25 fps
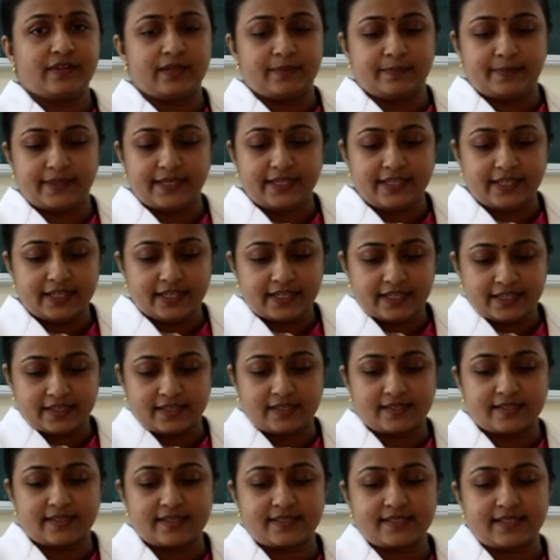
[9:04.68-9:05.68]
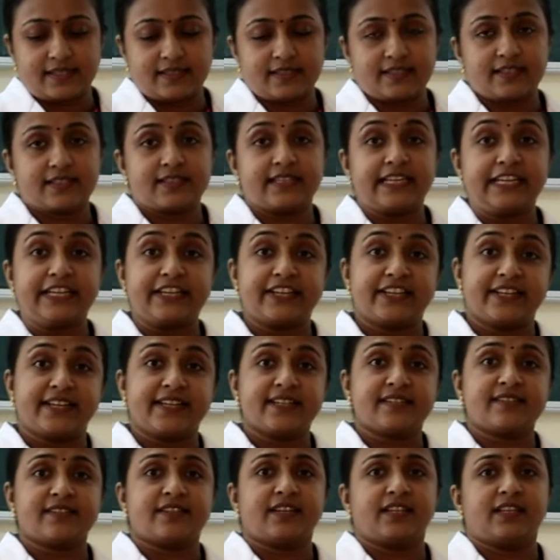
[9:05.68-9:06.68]
will be, resistance is
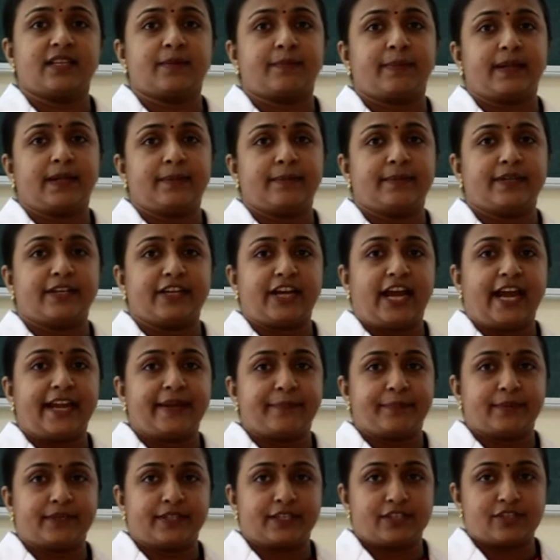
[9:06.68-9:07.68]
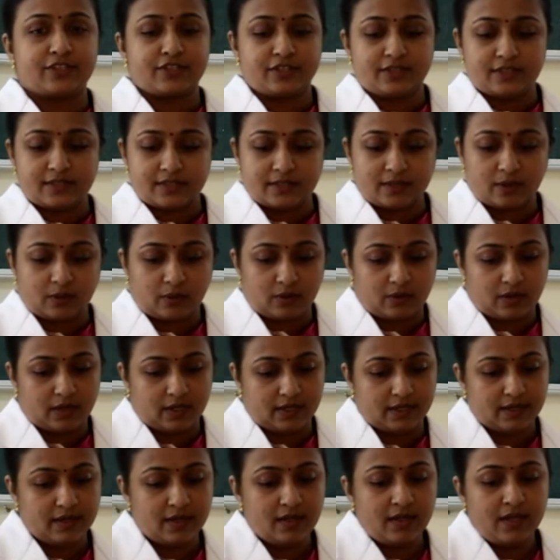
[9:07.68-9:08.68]
increased and the pulmonary hypertension is
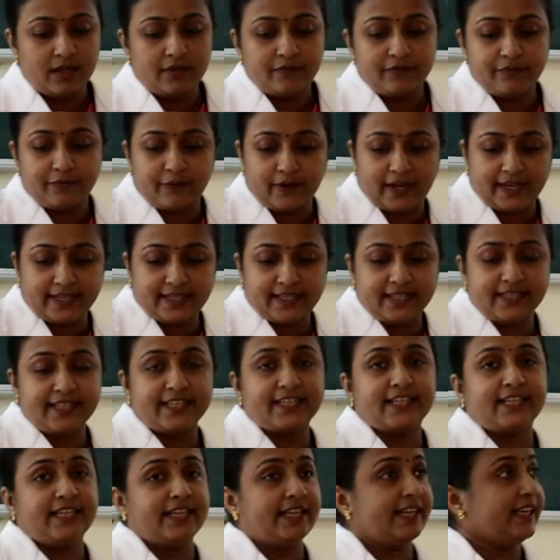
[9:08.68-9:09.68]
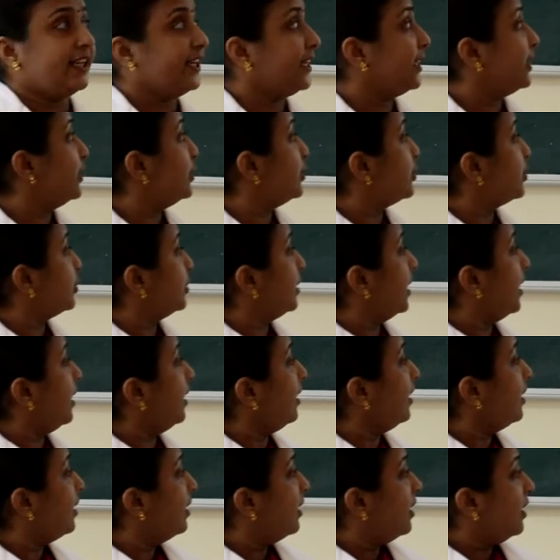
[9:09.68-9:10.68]
occurred. Finally, it leading into
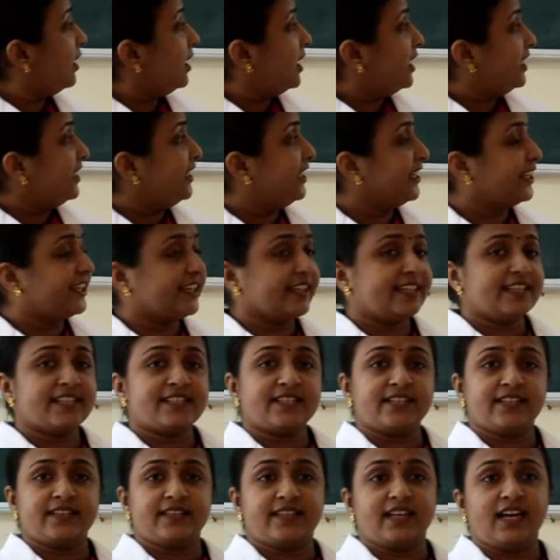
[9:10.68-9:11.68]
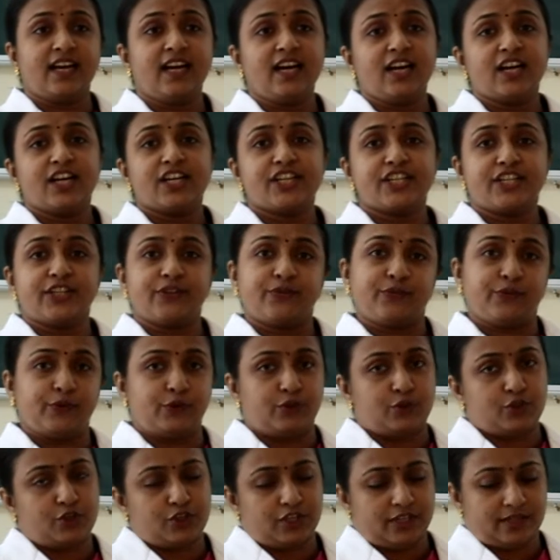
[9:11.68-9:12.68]
the decrease in the
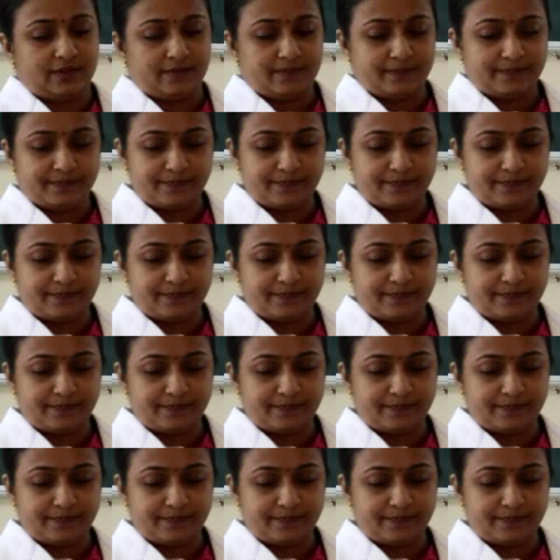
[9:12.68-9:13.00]
diffusion.